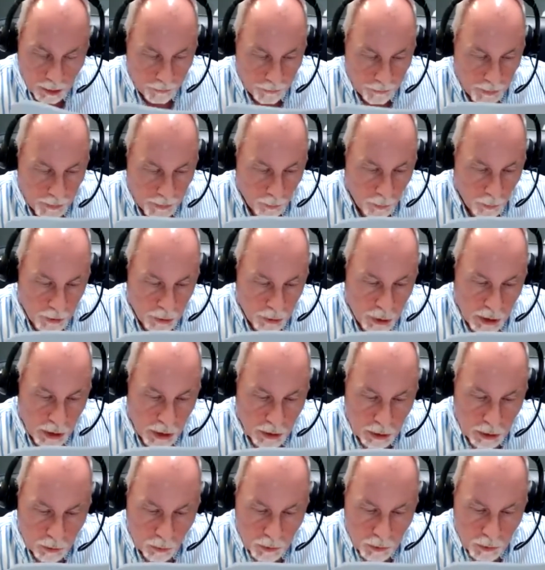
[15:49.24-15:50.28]
when
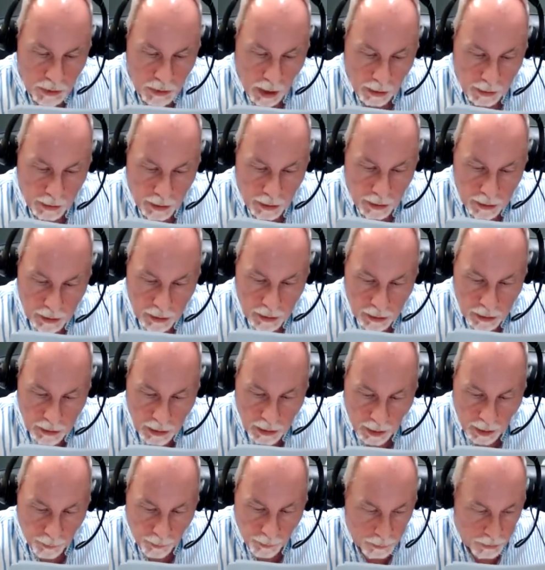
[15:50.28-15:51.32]
Jesus was telling his
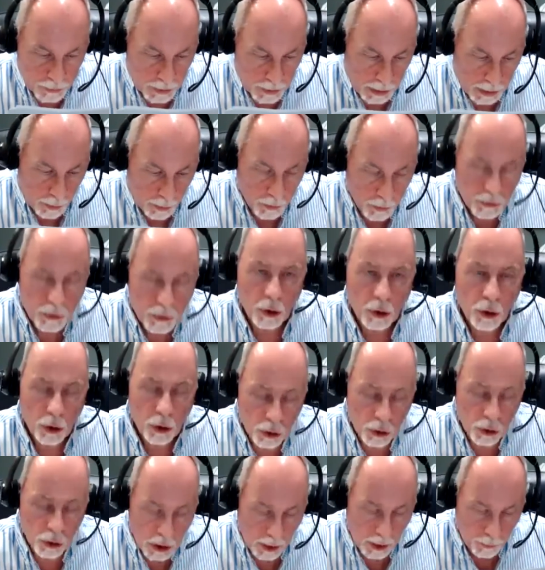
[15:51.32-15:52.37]
disciples that he was a good
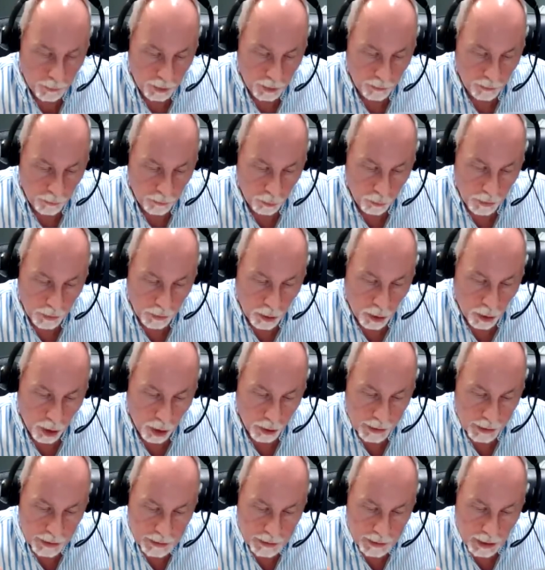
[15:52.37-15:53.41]
shepherd, if you recall,
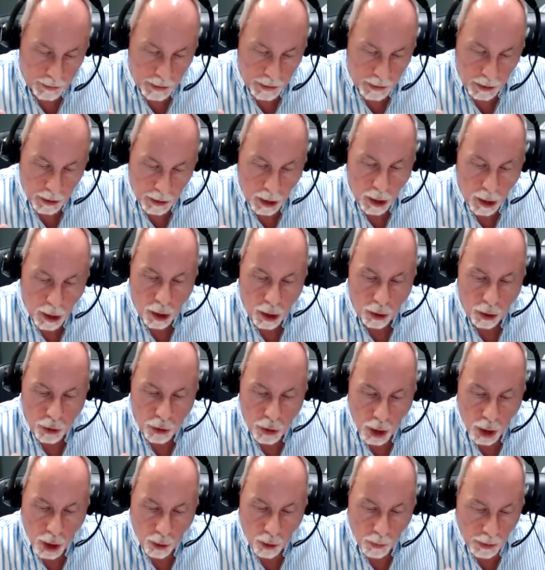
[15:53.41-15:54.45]
he said that
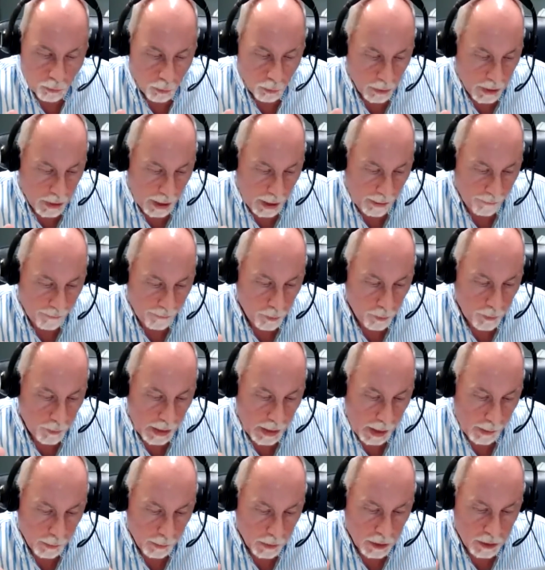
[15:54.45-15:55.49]
no one would ever be
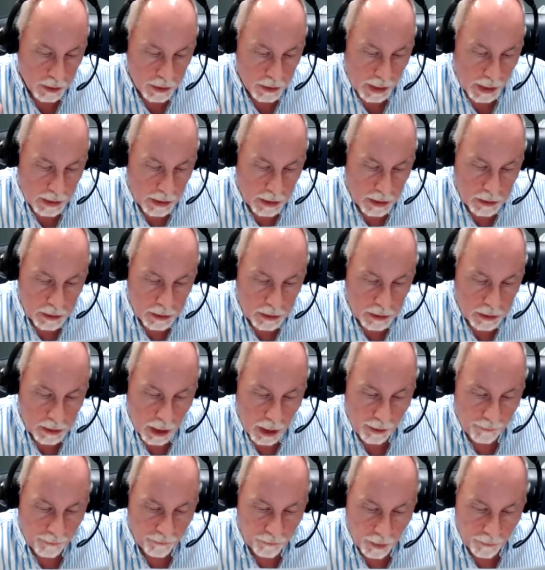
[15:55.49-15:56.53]
able to take his life
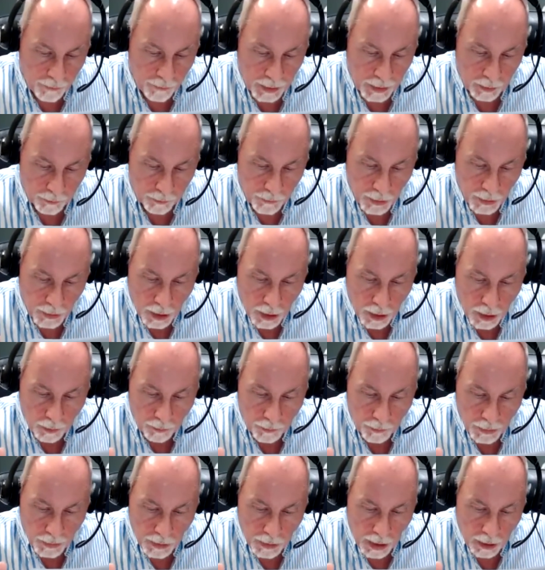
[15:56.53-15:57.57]
from him, but
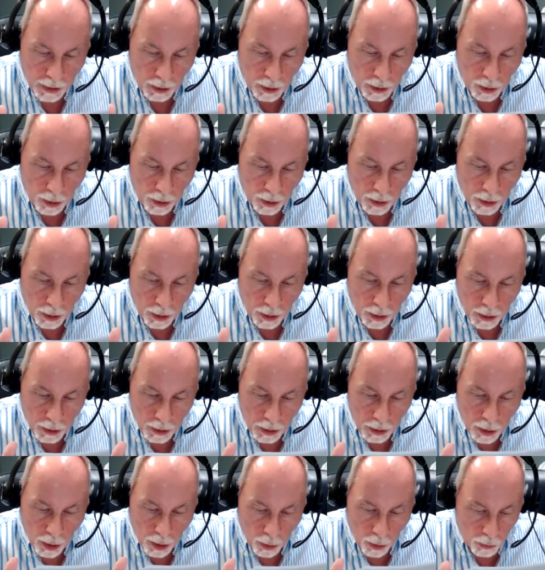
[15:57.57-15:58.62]
that
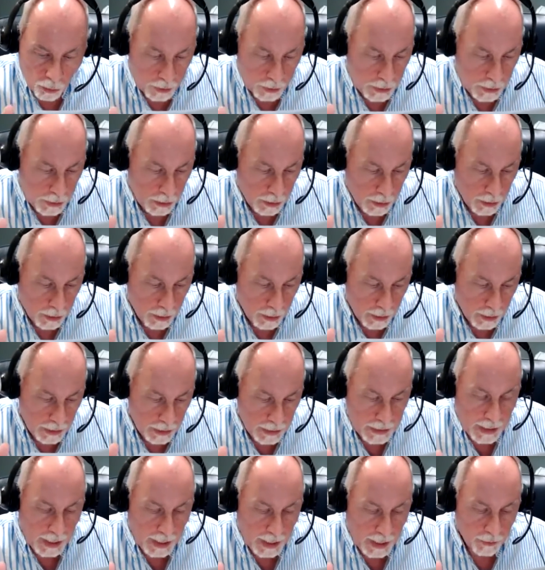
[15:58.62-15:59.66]
only he
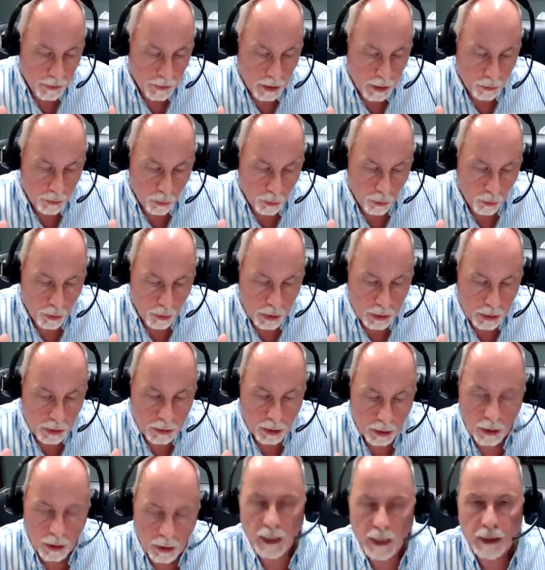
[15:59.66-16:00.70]
had the authority
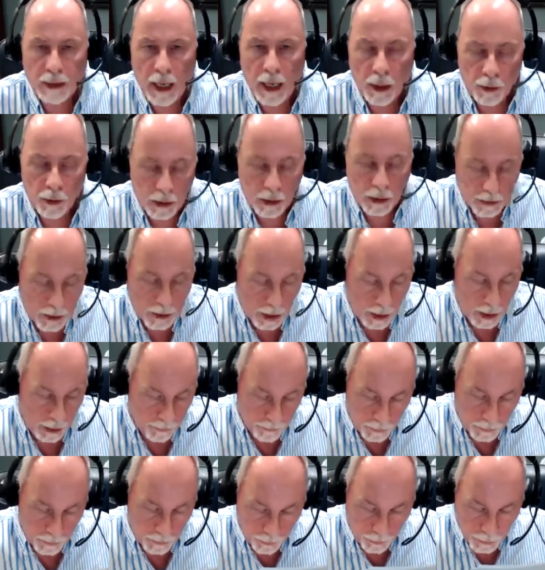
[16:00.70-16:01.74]
to lay down his
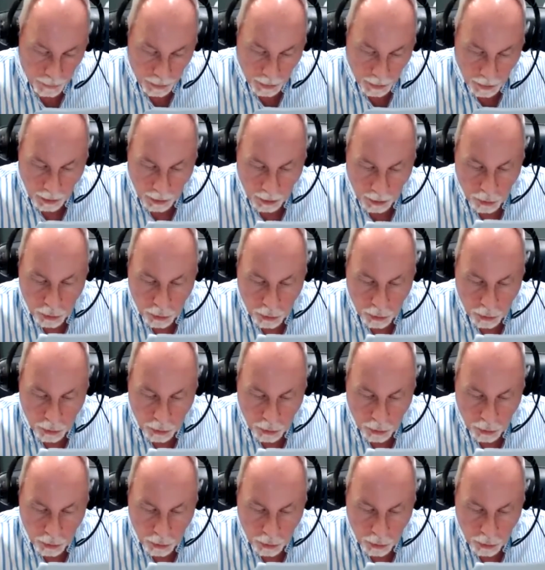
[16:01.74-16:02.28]
life. In